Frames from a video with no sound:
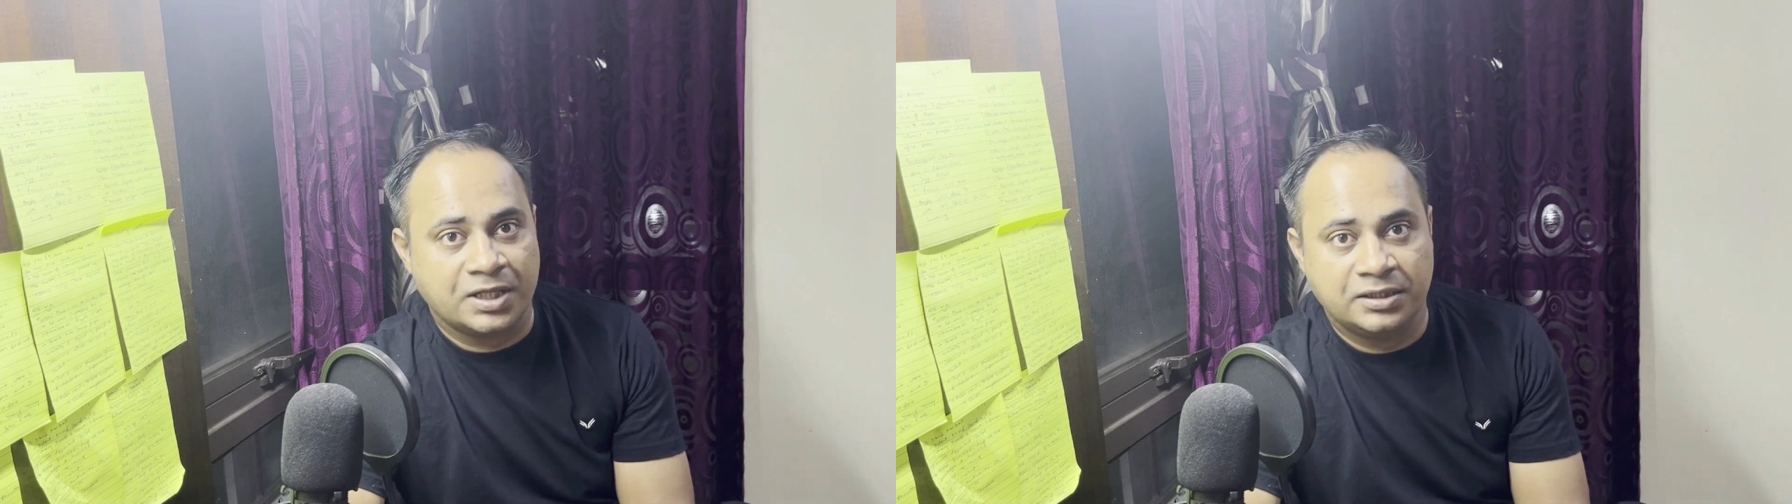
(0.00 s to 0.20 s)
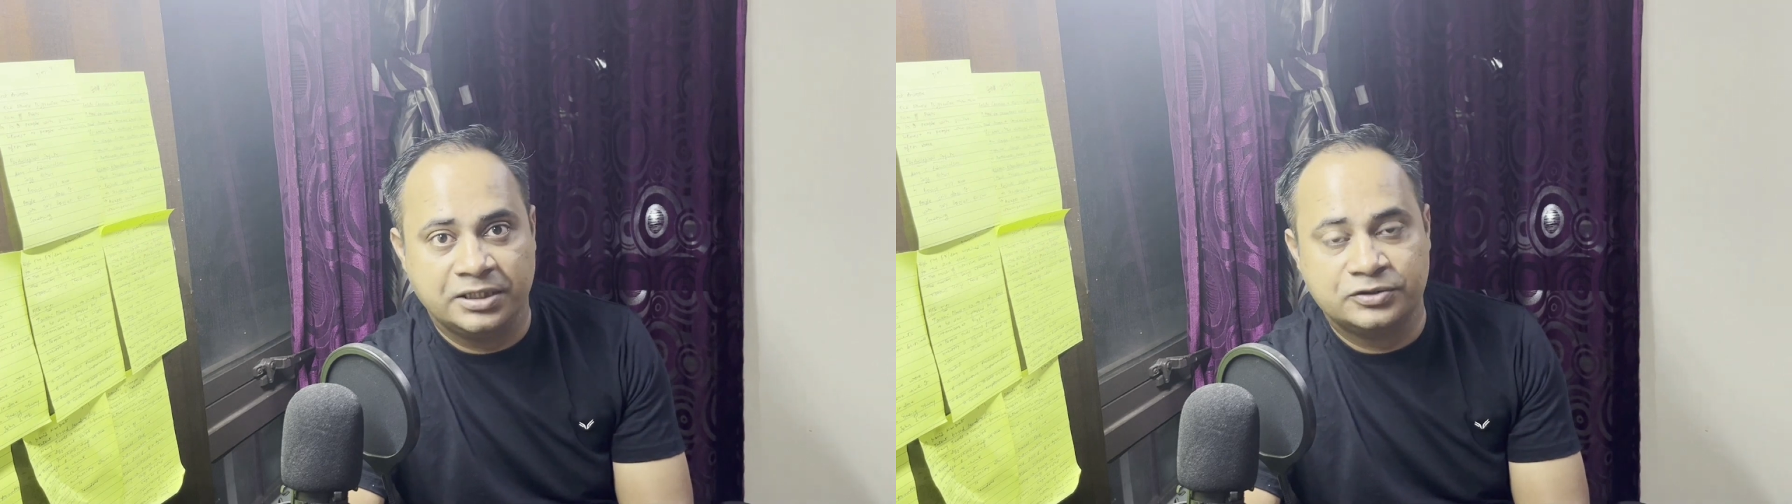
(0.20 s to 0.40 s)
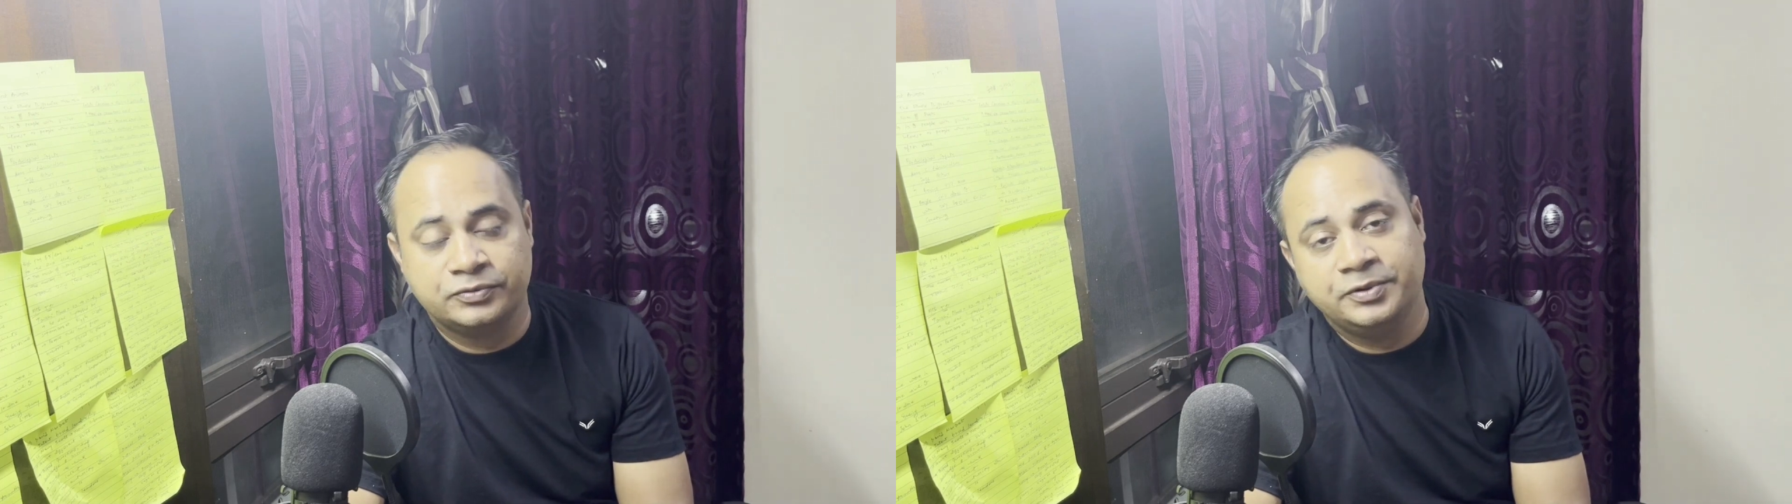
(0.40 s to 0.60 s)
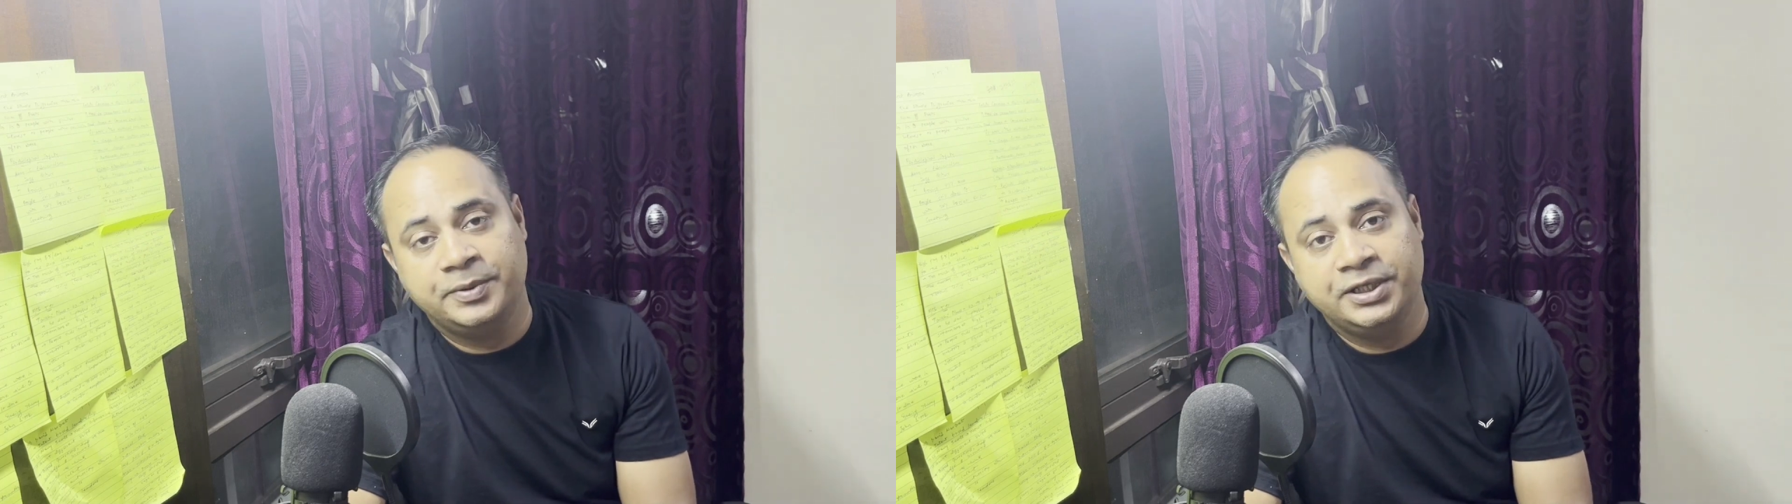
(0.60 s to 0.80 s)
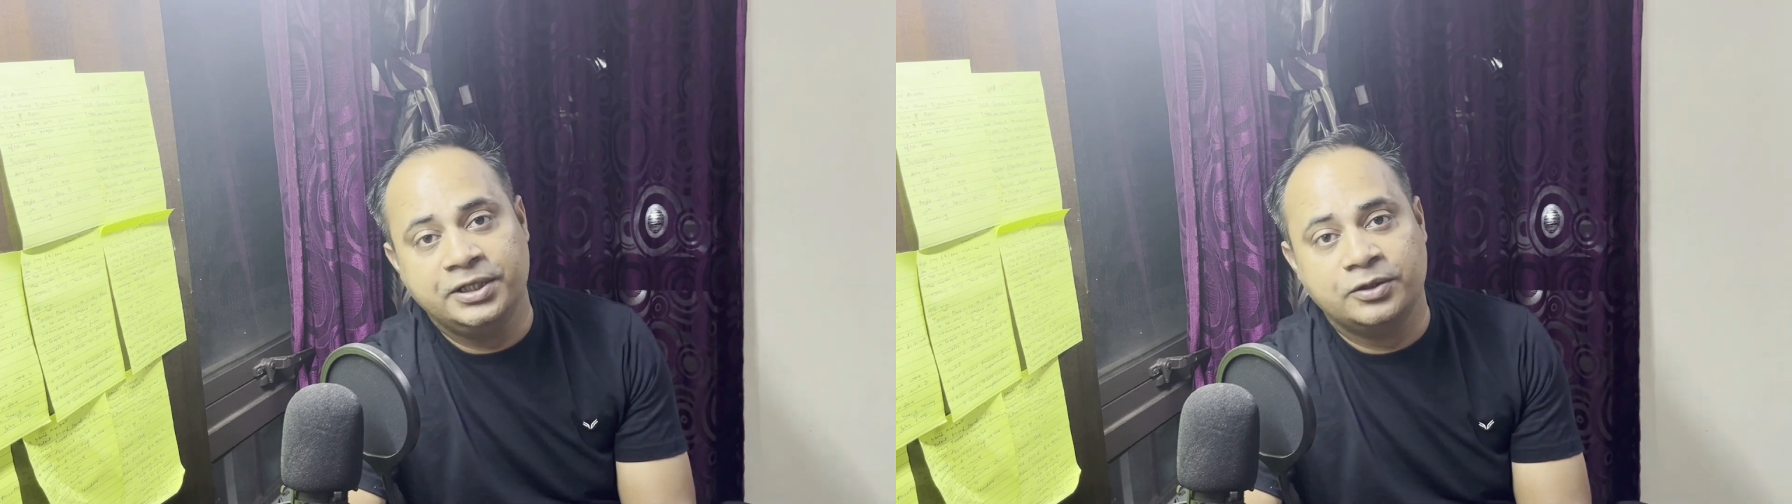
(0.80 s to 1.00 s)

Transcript: this would be